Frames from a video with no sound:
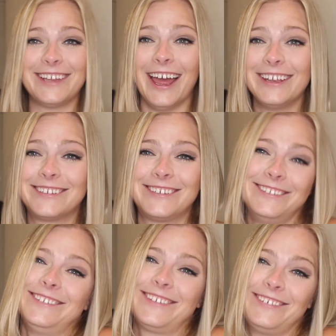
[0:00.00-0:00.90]
that
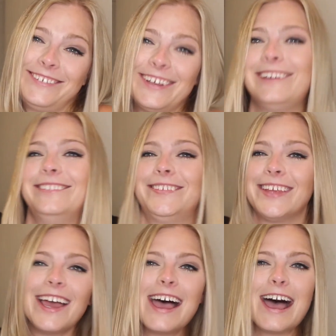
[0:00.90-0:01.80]
too
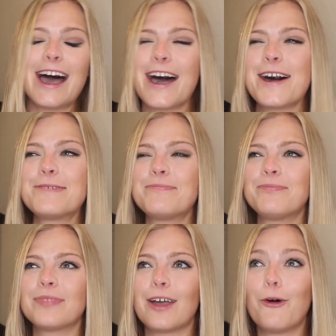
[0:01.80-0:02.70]
sometimes.
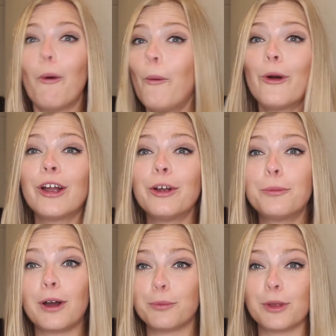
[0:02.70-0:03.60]
Um, or
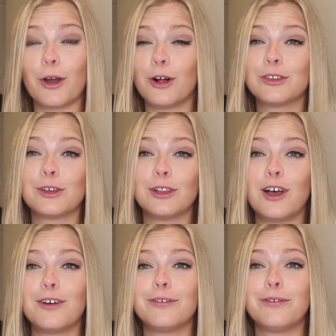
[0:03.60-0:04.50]
what we also
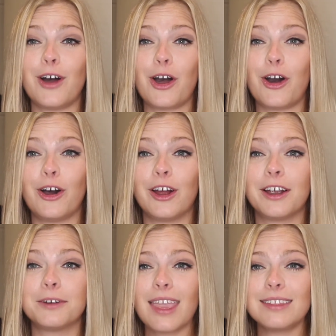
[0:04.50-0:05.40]
love
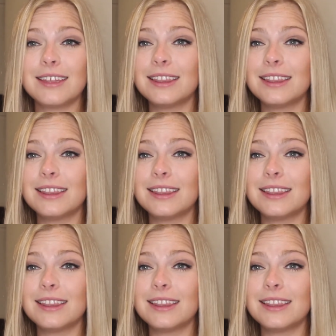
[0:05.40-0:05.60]
are the